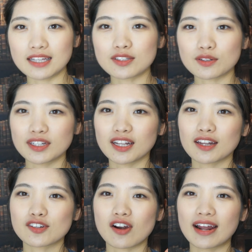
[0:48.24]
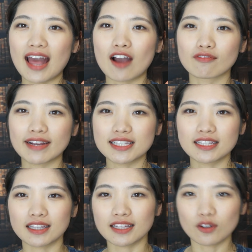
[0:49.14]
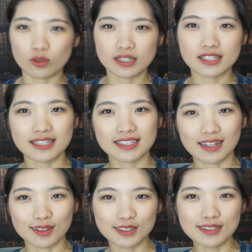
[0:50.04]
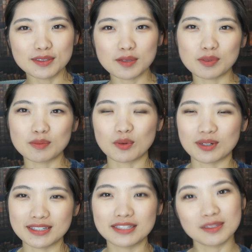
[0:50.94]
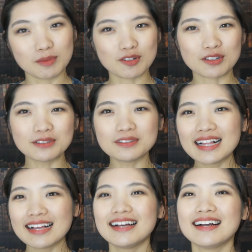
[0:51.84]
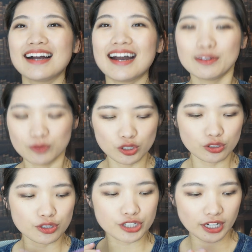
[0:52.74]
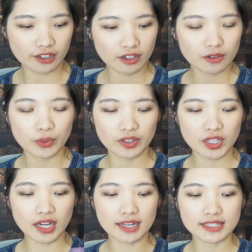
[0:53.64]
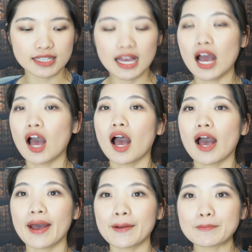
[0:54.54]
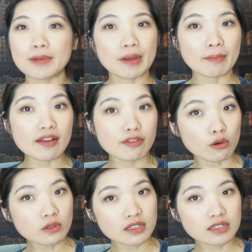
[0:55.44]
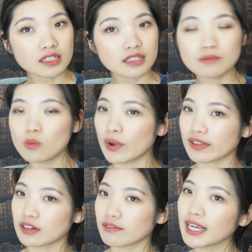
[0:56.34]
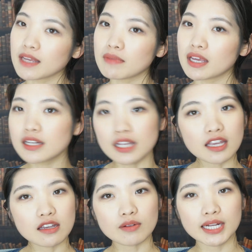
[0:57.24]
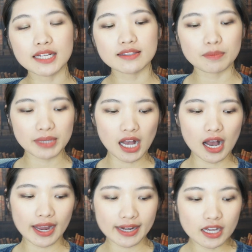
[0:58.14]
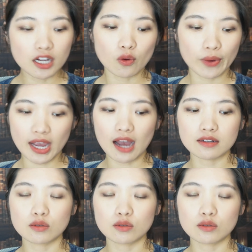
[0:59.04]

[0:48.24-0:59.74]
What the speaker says: sunscreen that I tried out recently, or 6 like this, a bit more symmetrical, to share with you guys about my thoughts on them, whether I recommend, ingredients are behind. We are